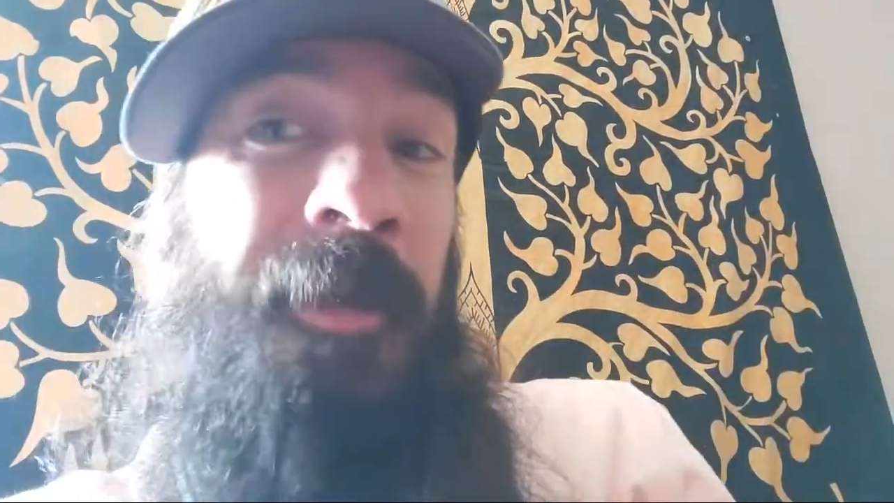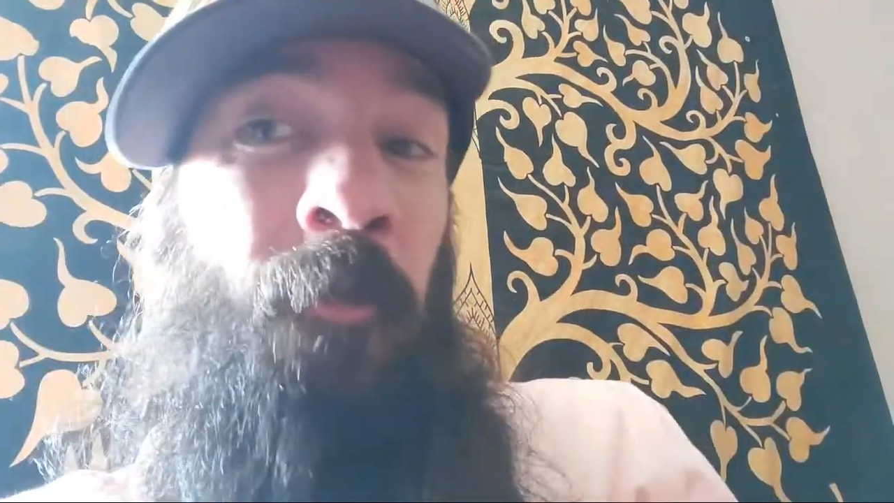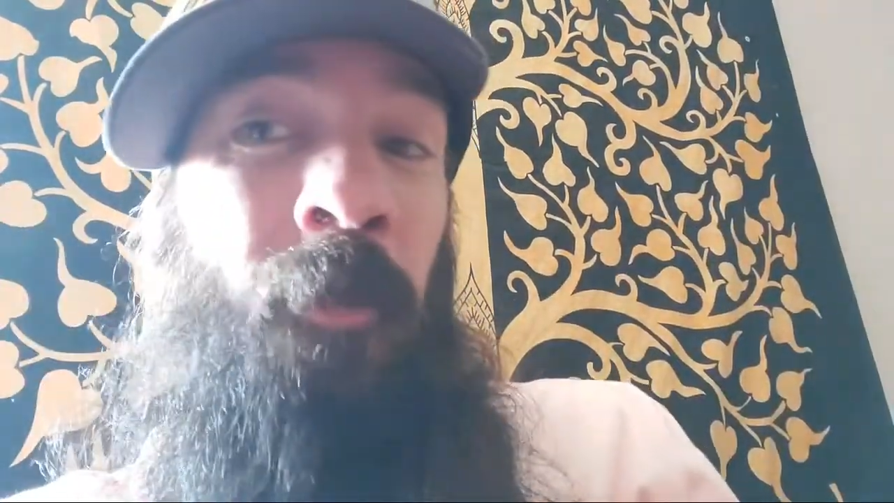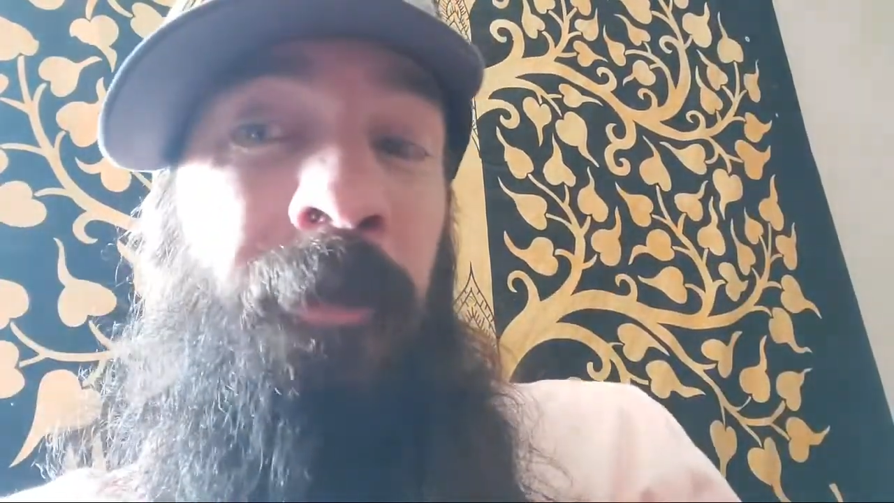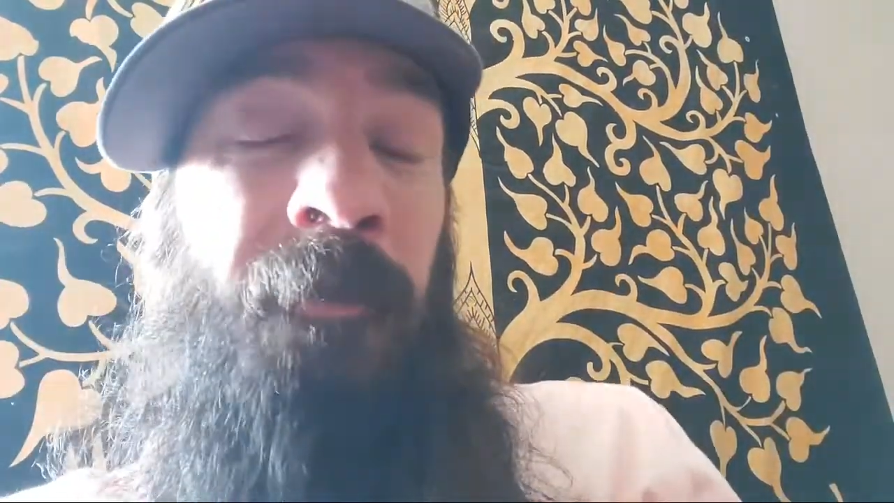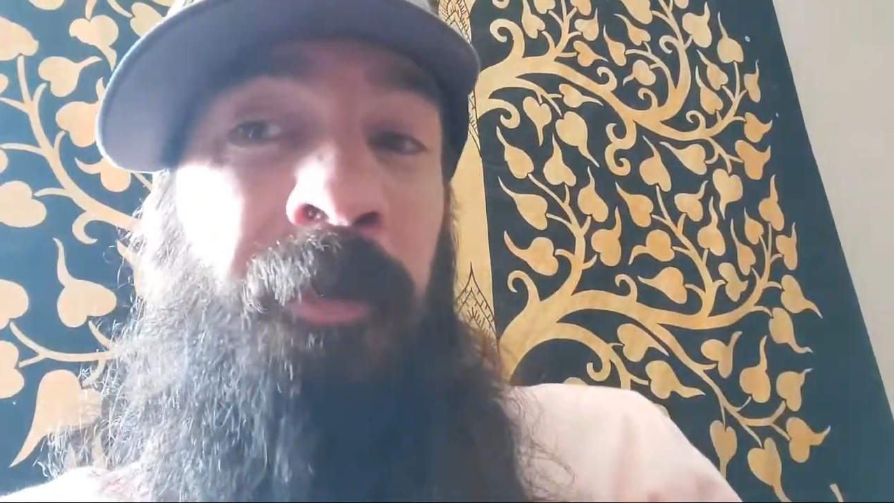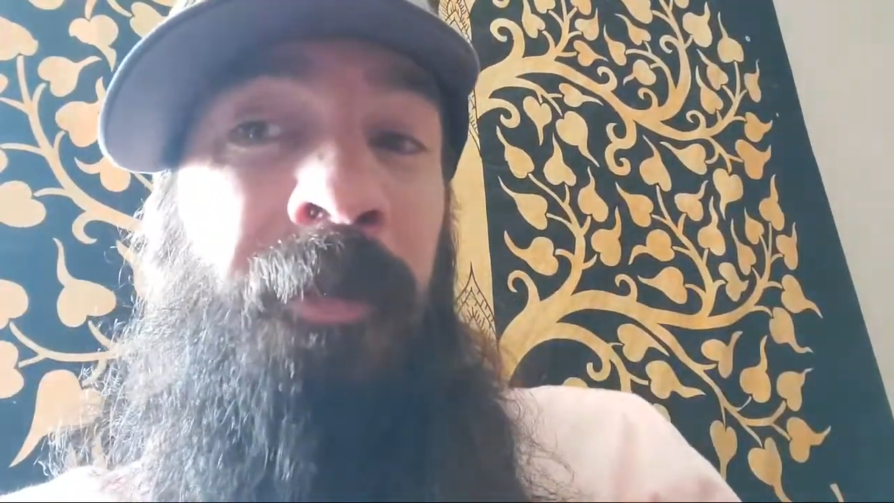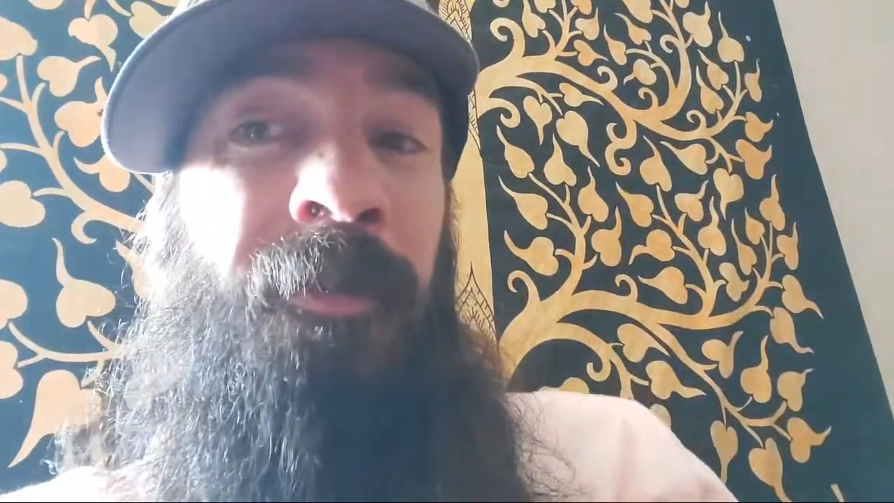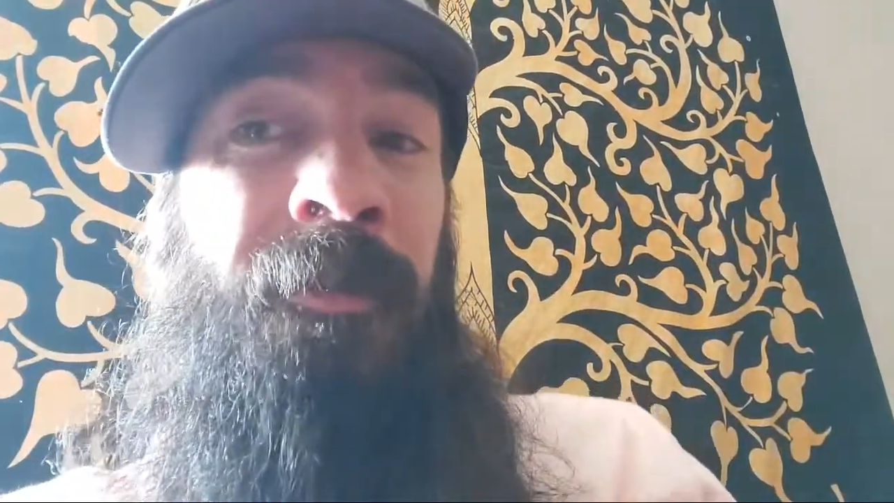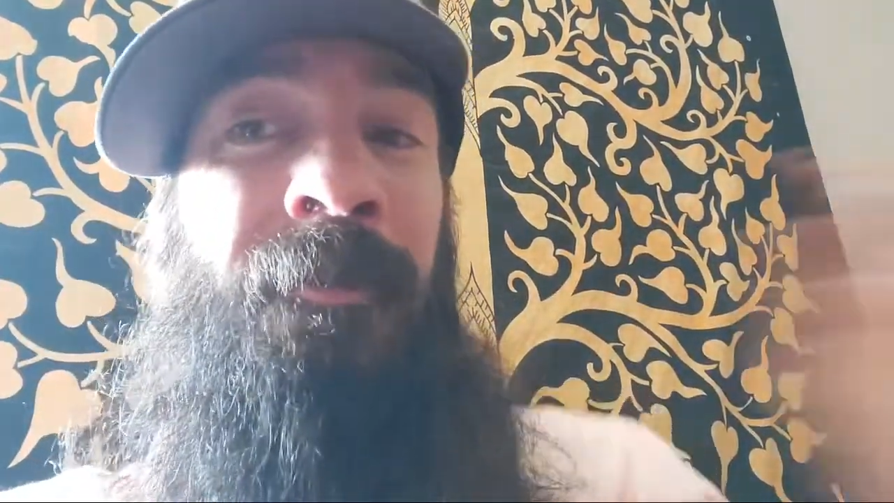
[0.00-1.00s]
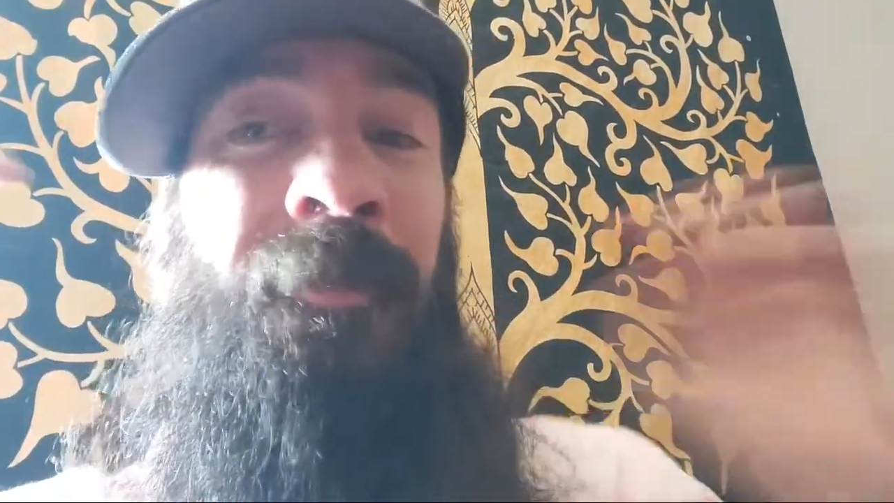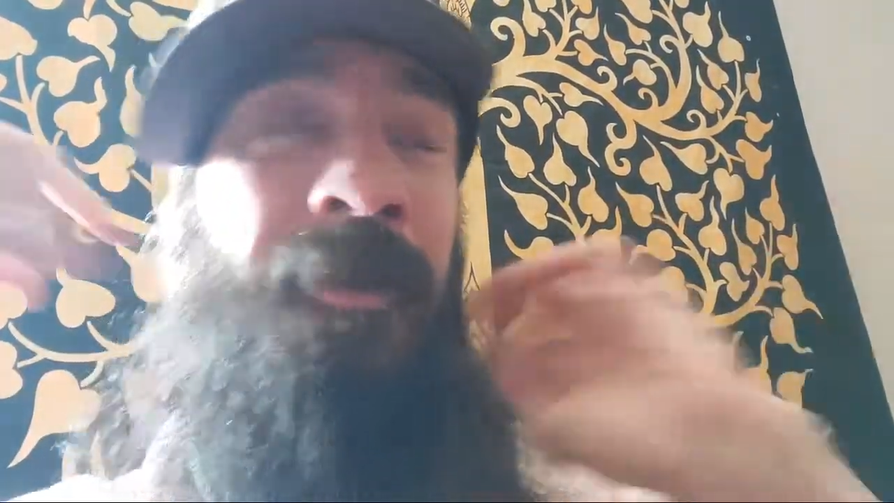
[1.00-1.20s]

one. I've been here,